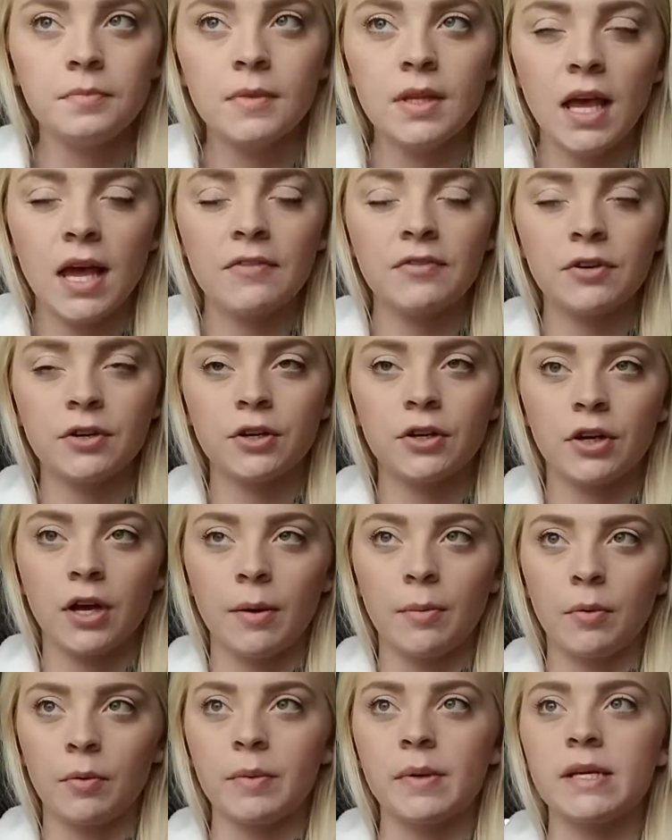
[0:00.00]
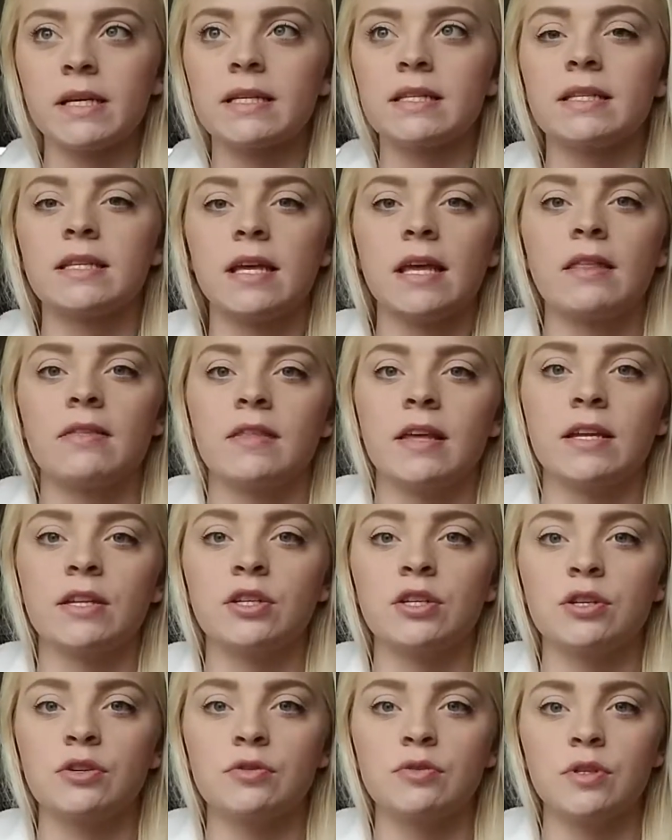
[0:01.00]
after a couple weeks than
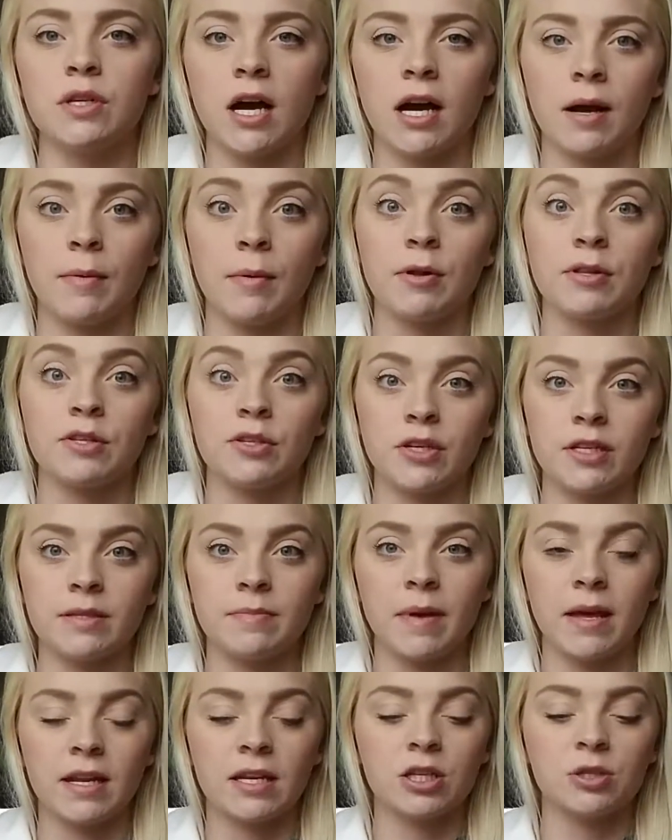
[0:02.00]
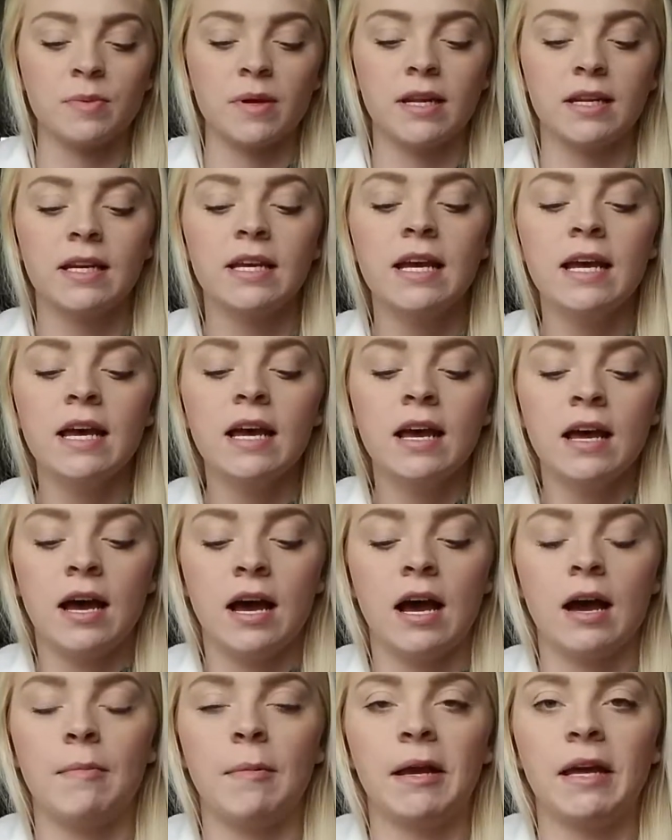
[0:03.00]
to talk about stress management.
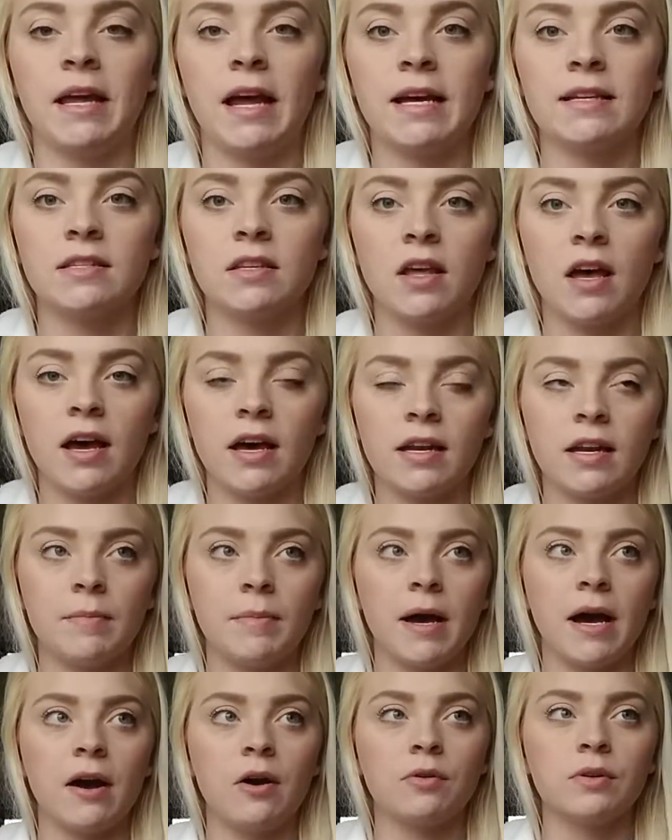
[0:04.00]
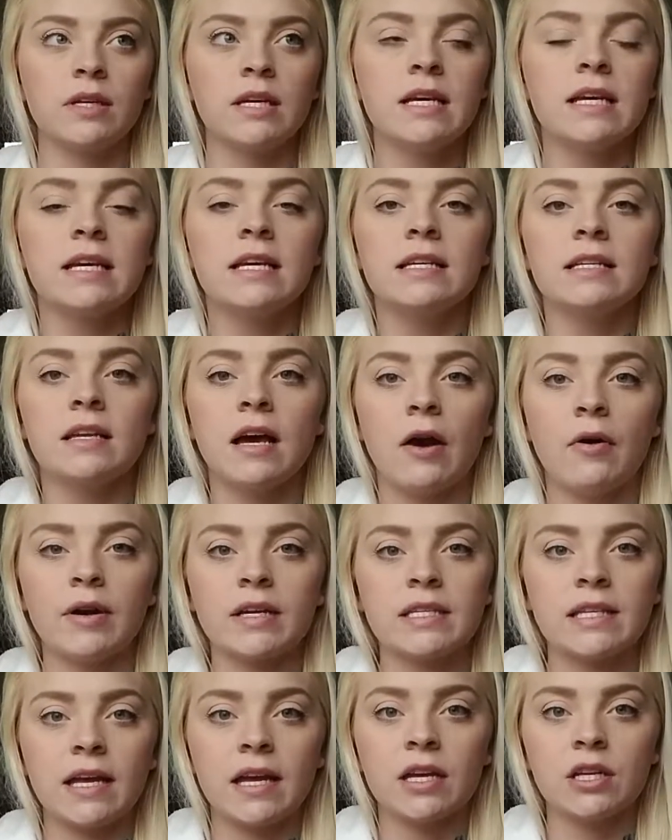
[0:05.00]
I get asked a lot about how I
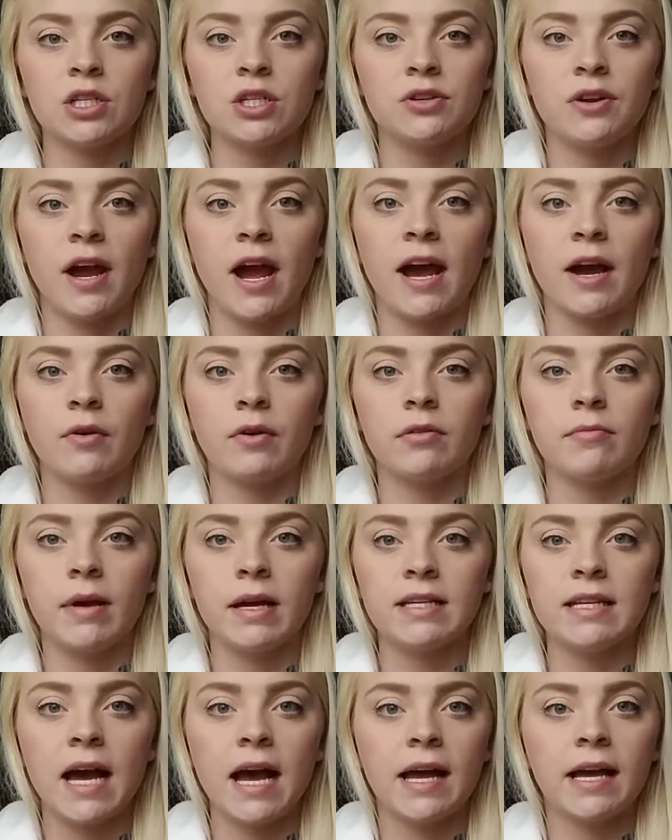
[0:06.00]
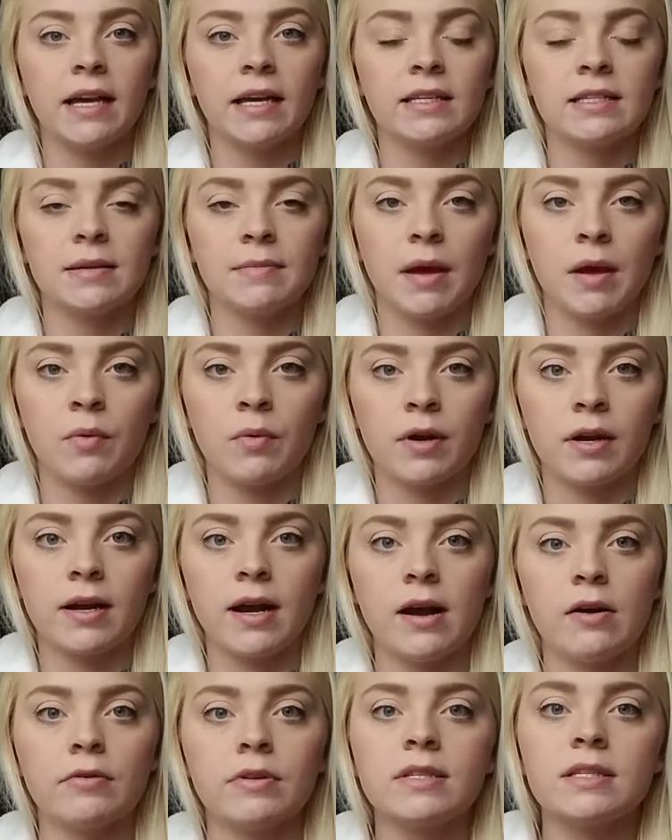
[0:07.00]
stay on track with my diet and my
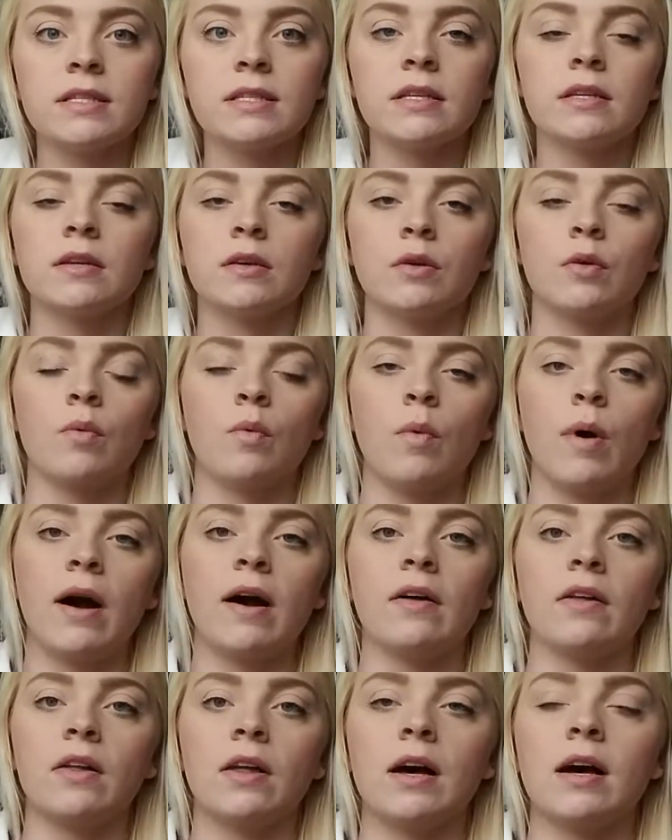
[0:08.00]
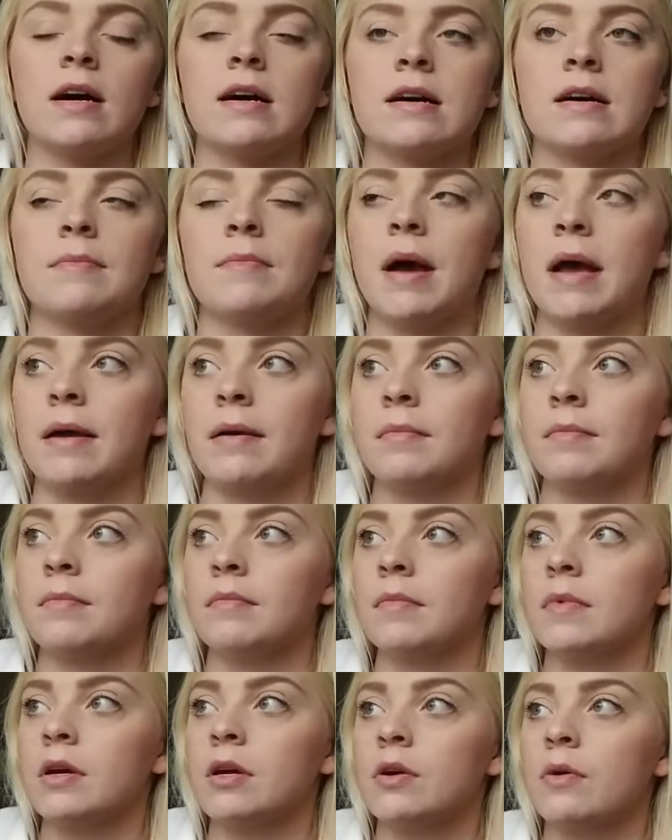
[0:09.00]
workouts while I
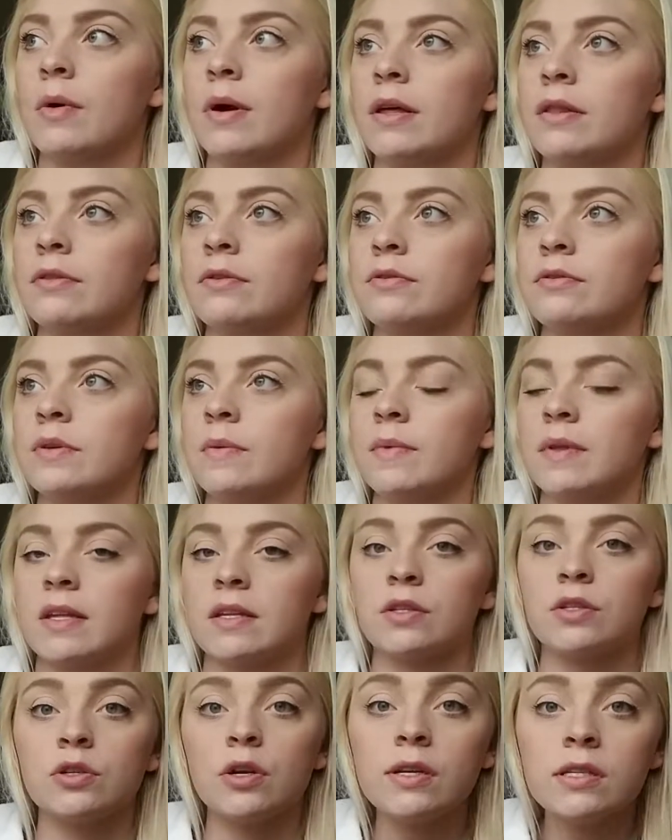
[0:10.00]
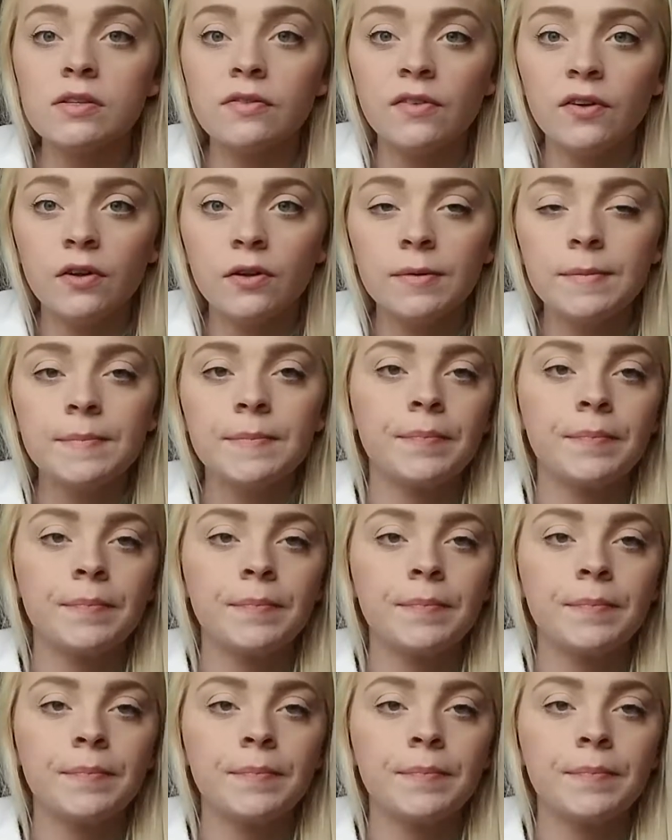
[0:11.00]
am going through something that's stressful.